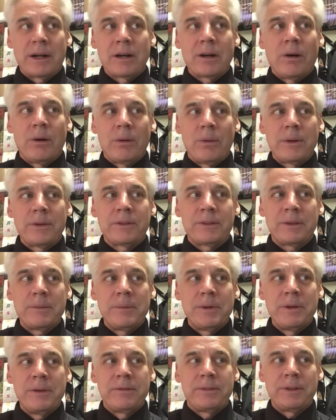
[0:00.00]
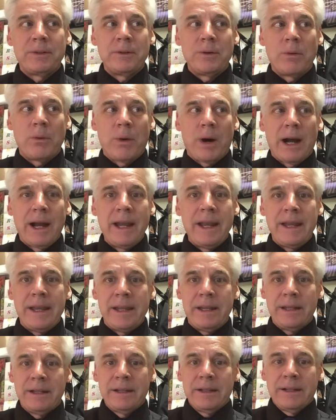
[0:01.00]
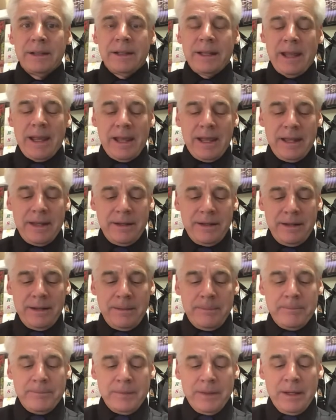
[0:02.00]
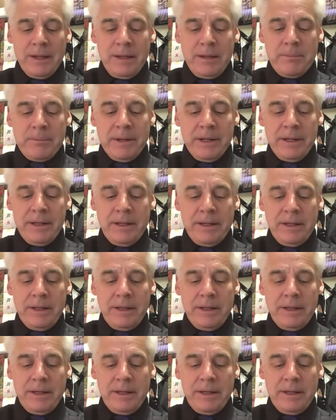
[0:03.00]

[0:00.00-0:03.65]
goal was to move to Hawaii, and but